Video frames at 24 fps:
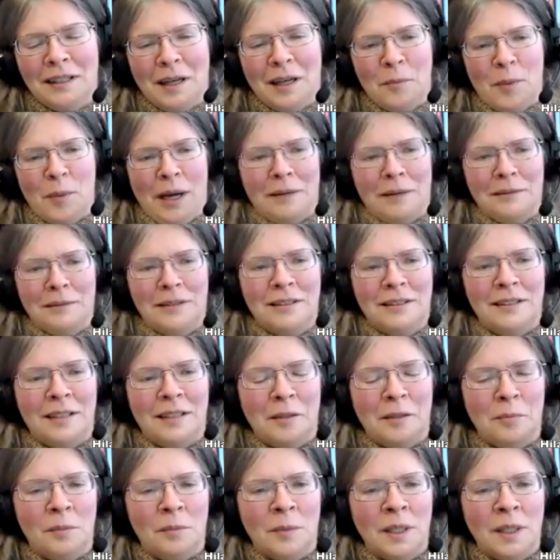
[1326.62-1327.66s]
about
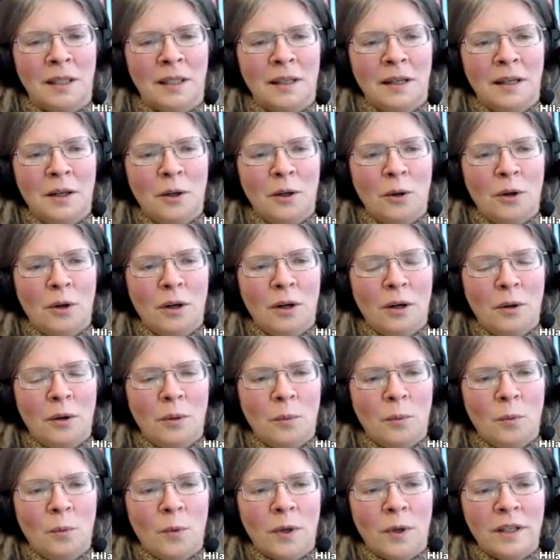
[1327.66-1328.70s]
um,
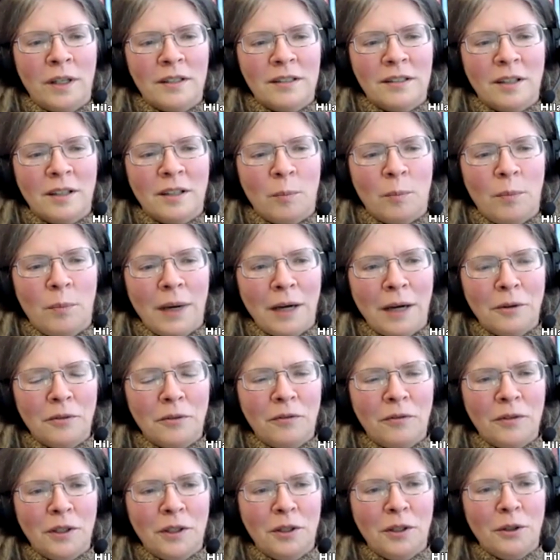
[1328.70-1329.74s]
what it's about
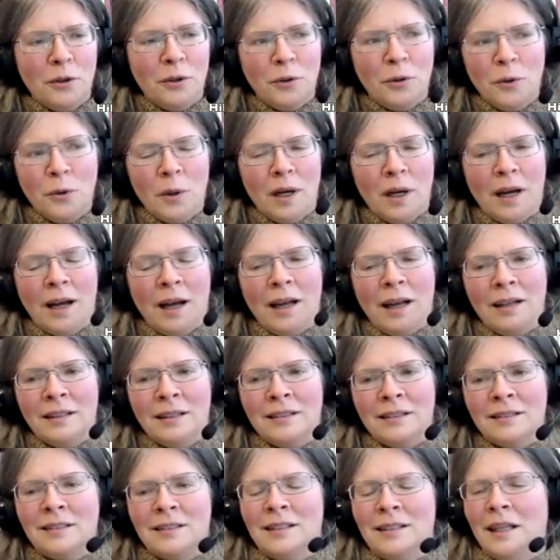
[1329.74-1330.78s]
for you
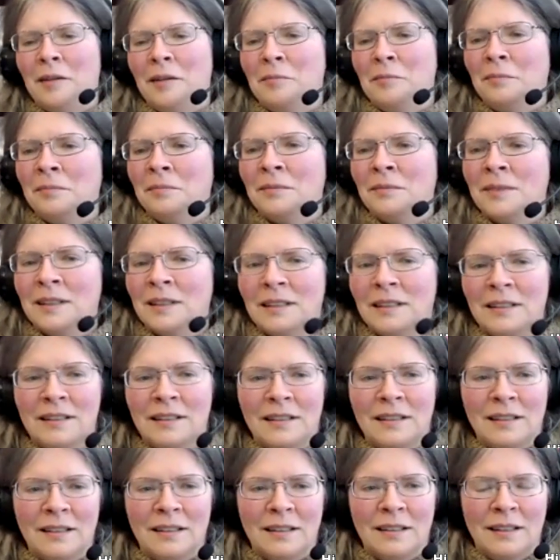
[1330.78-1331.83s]
and um,
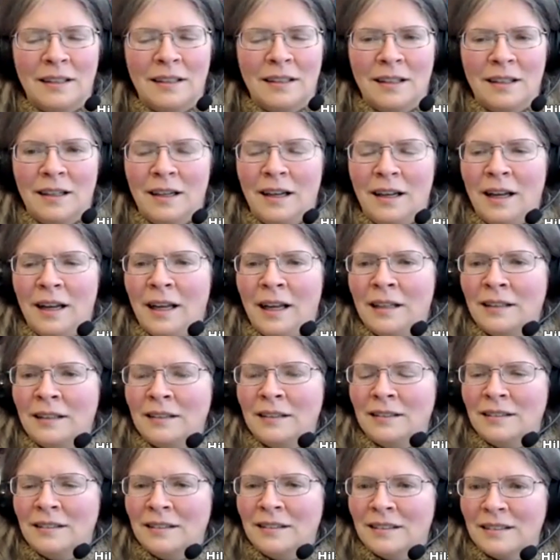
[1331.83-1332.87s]

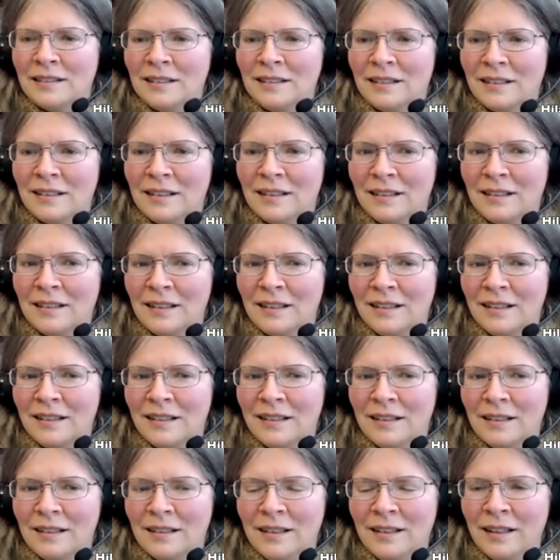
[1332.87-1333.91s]
and
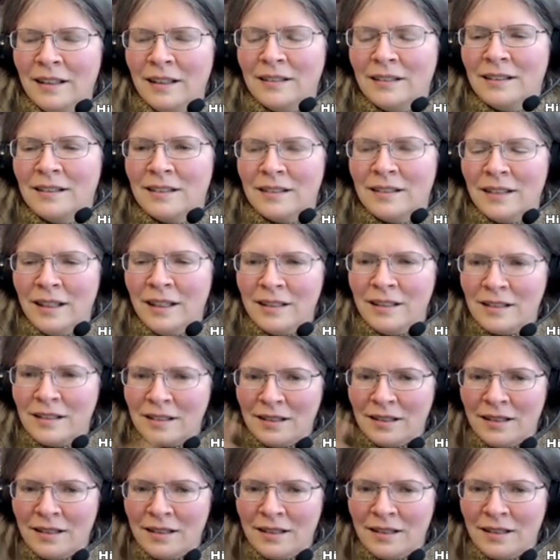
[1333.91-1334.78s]
yeah, it's it's